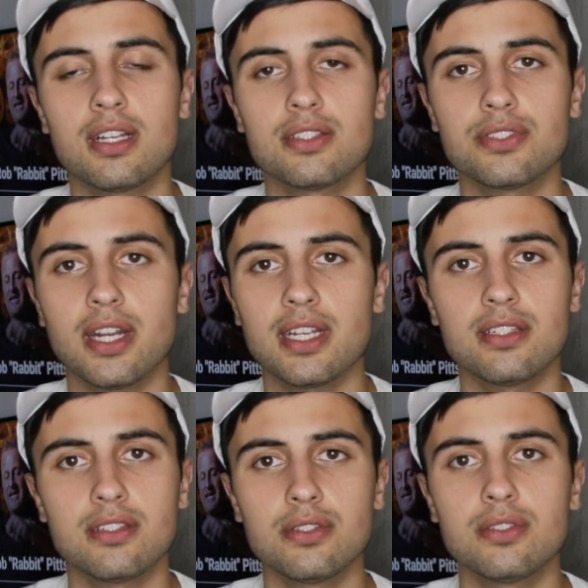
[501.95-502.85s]
Try
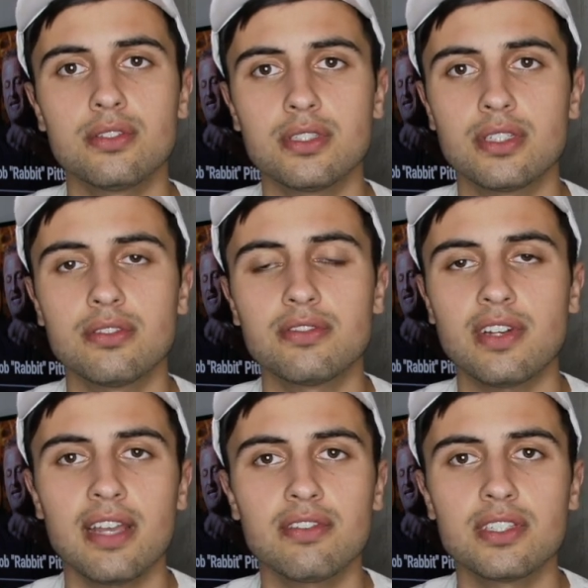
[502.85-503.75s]
and do
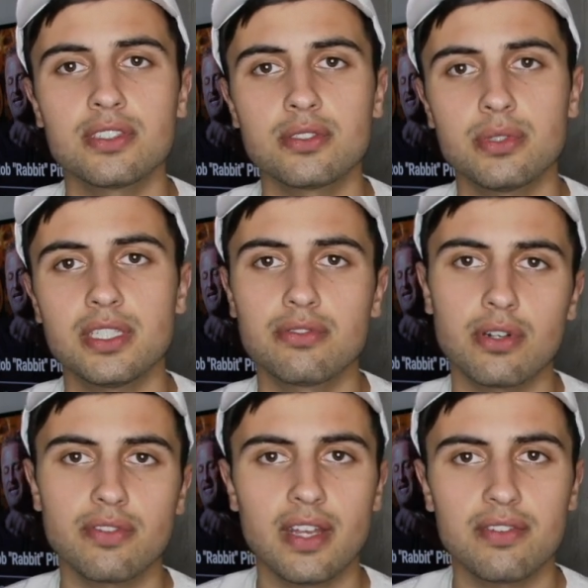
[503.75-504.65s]
5 deals a week, 4
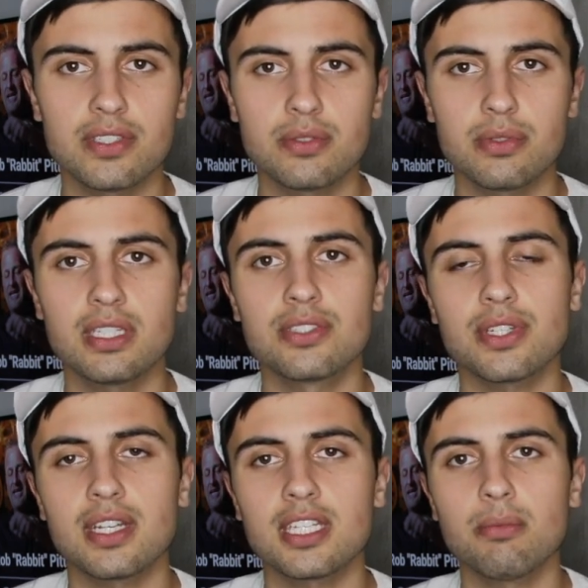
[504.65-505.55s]
or 5 deals a week, and
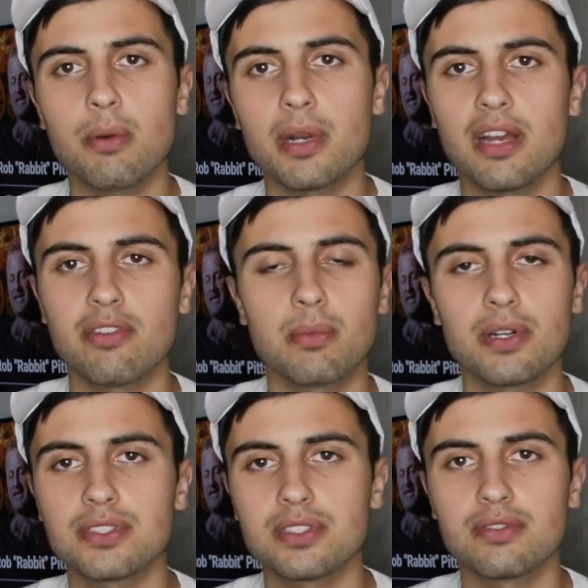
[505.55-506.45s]
try and keep a profit
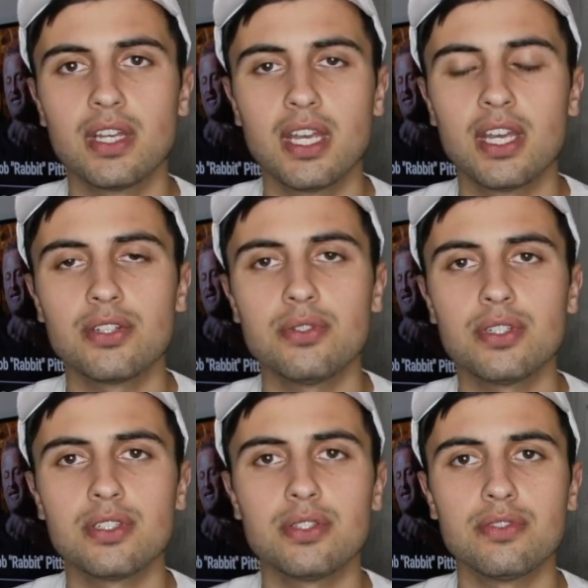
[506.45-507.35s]
margin of
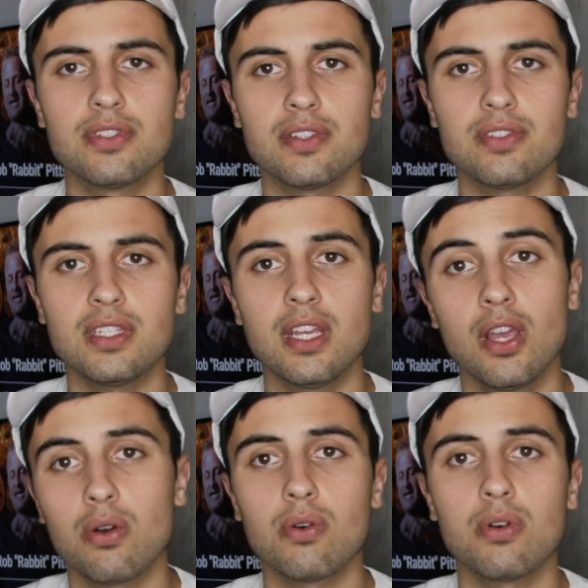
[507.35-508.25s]
$200 to $250,
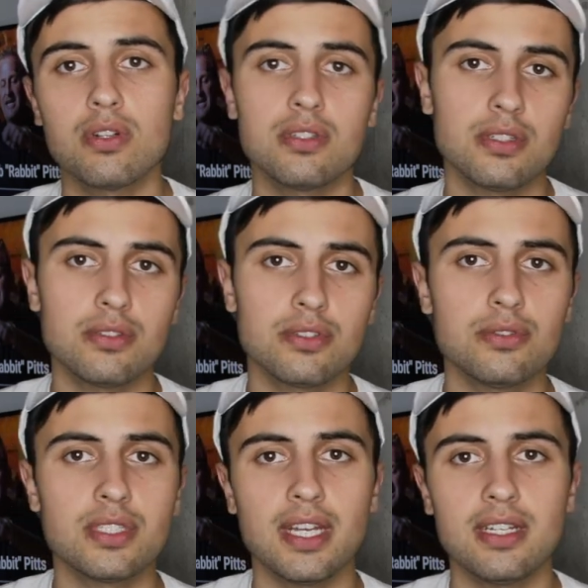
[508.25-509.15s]
or do
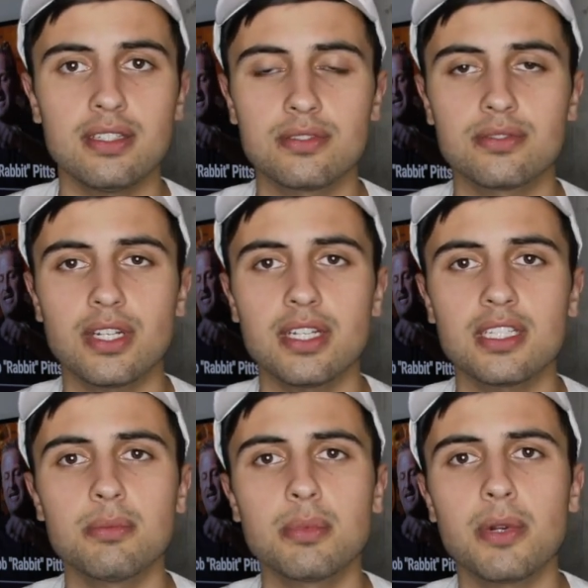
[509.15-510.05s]
10 and try and
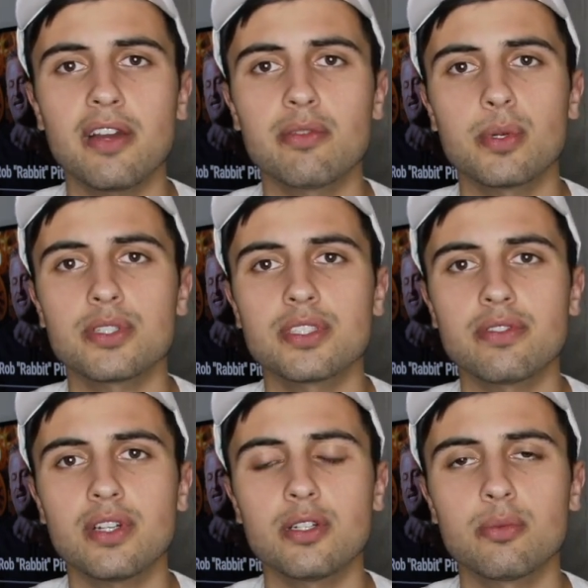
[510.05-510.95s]
keep a profit margin of
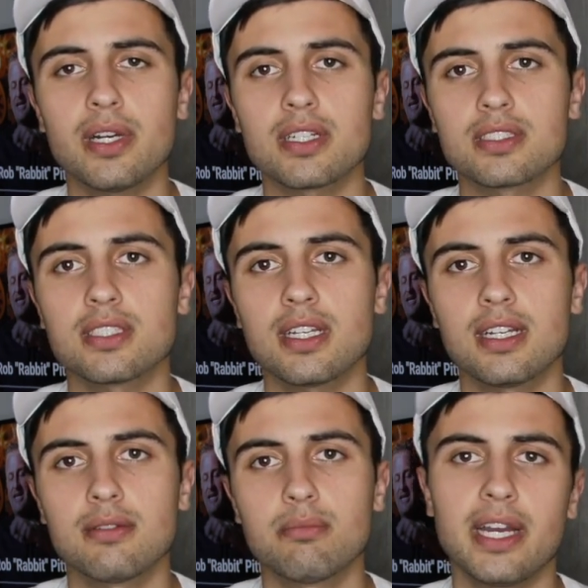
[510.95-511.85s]

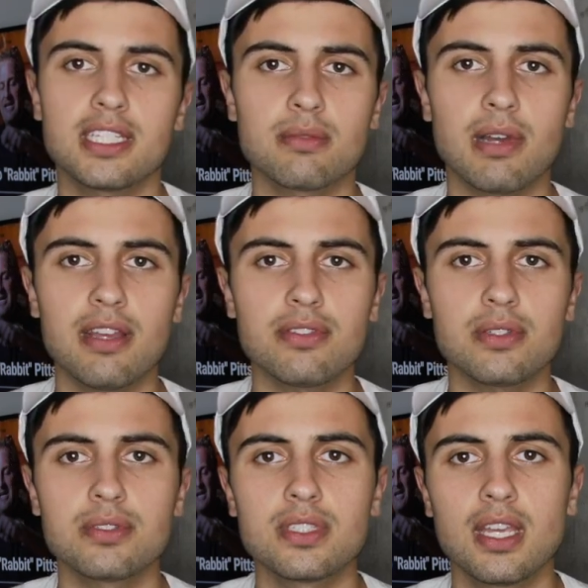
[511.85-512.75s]
$100. Buy some
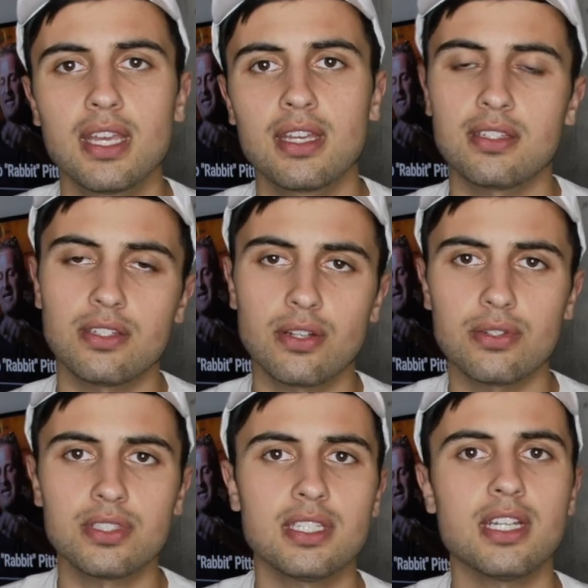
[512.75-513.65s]
iPhones,
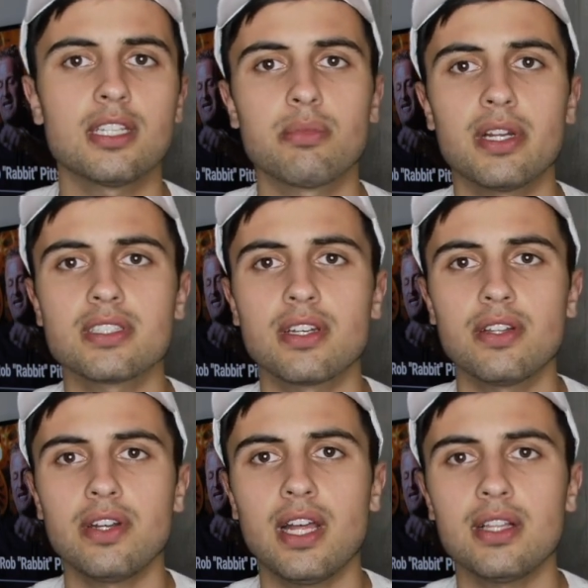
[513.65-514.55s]
negotiate down the price
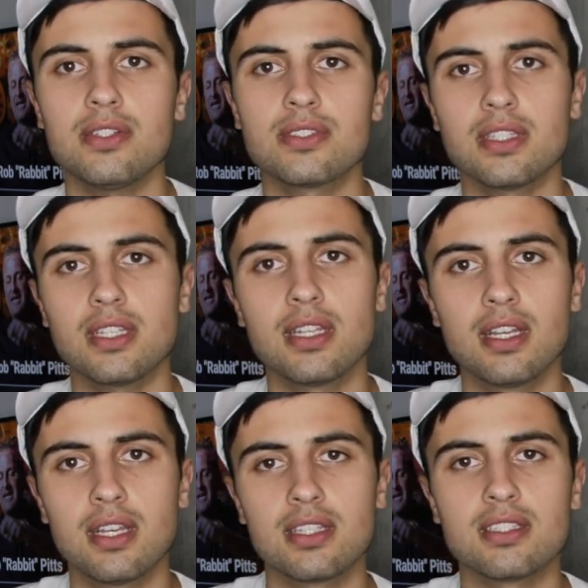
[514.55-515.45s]
$100, and then
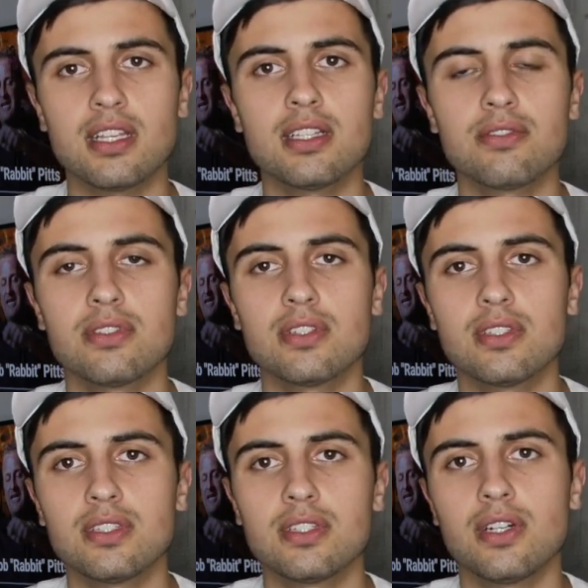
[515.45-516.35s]
sell it
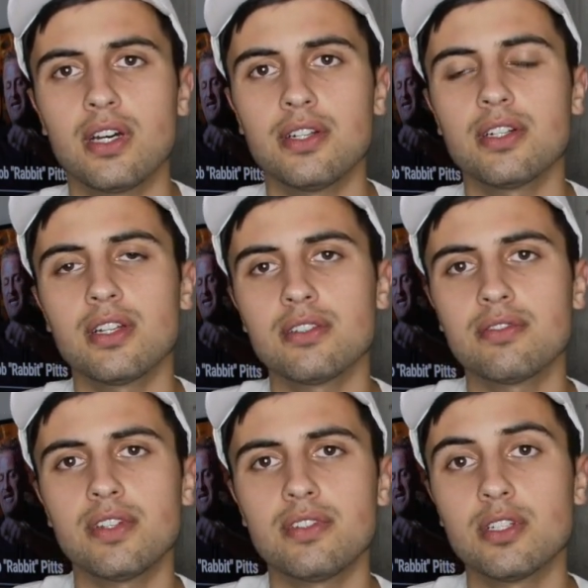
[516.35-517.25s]
for $100,
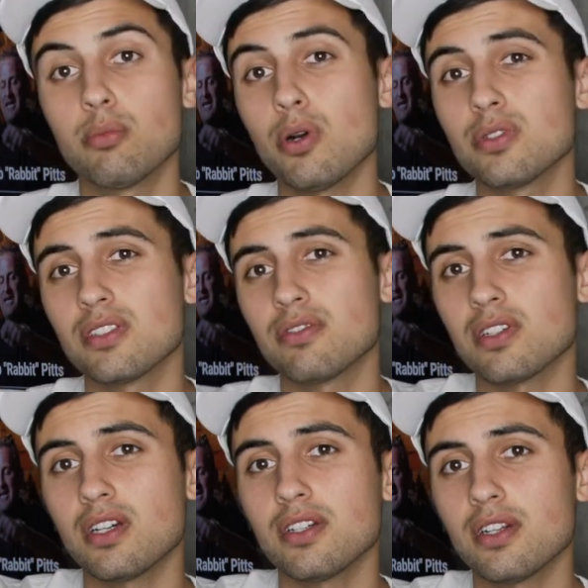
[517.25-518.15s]
$150, or post it for
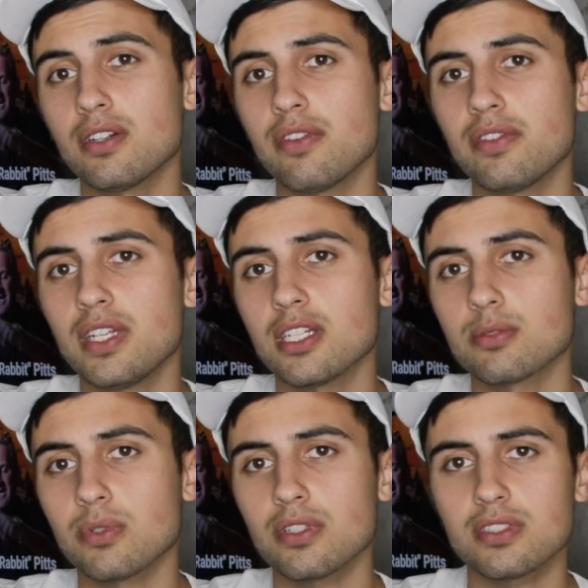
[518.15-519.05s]
$100, $150
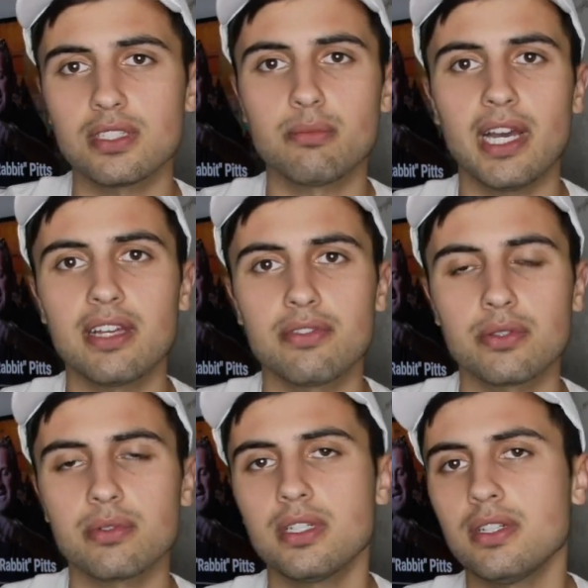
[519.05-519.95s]
more. So you buy it for
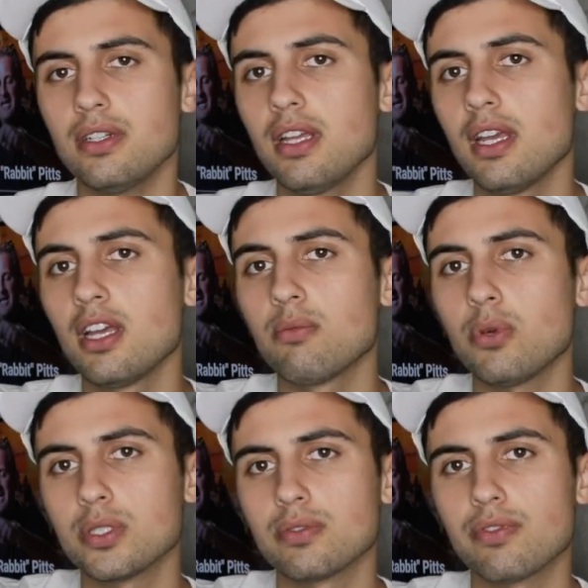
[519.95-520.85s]
$300,
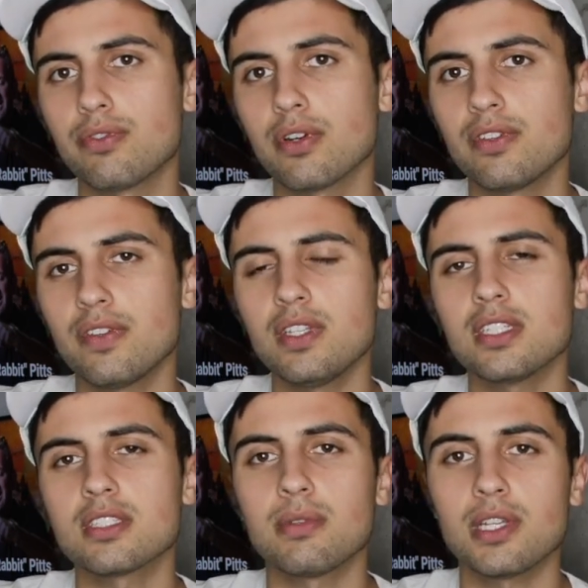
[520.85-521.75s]
post it for $450.
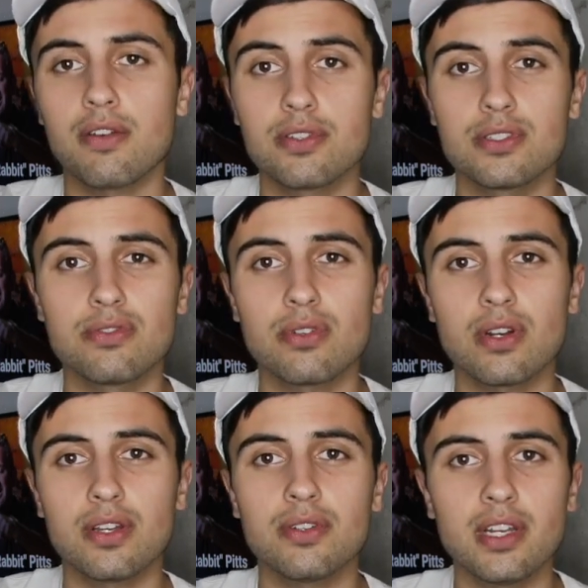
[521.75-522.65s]
Somebody offers you
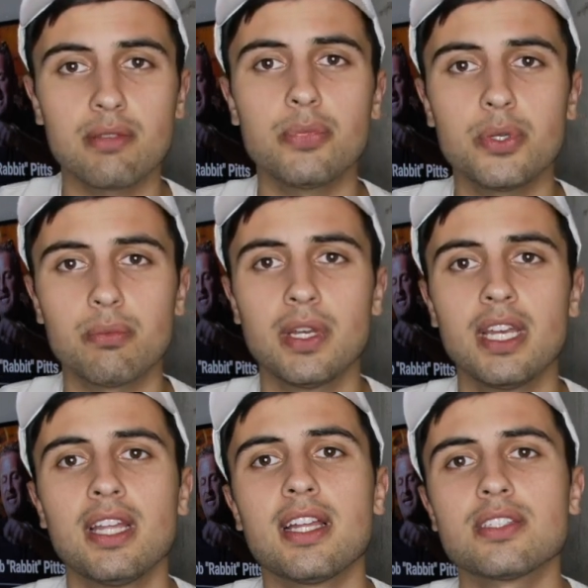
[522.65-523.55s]
$400, and boom,
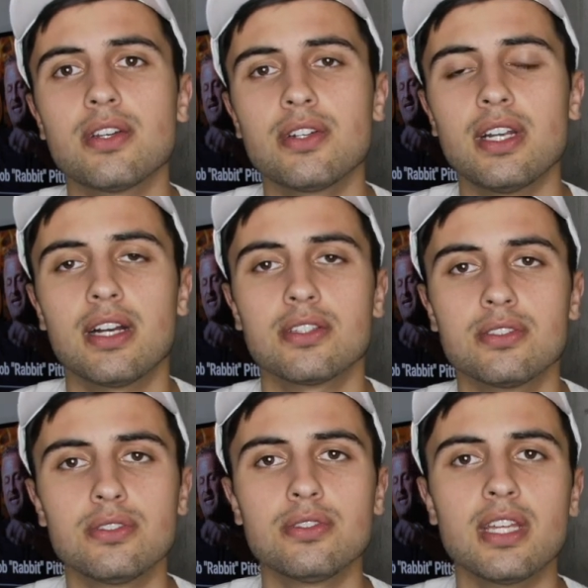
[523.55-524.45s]
that's $100.
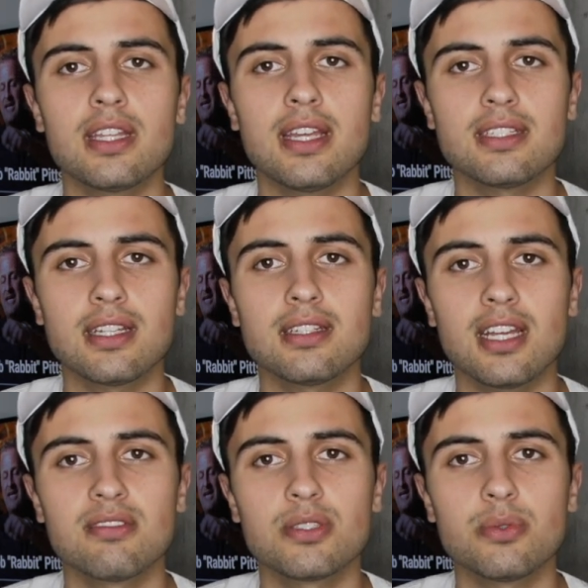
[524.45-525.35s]
You do that 10
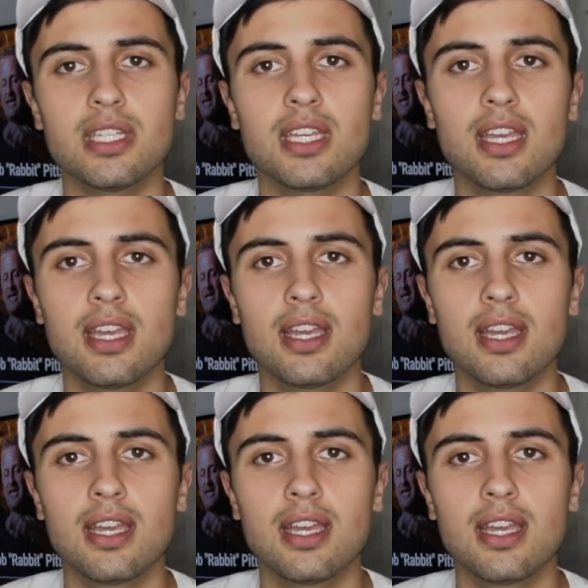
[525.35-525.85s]
times a week.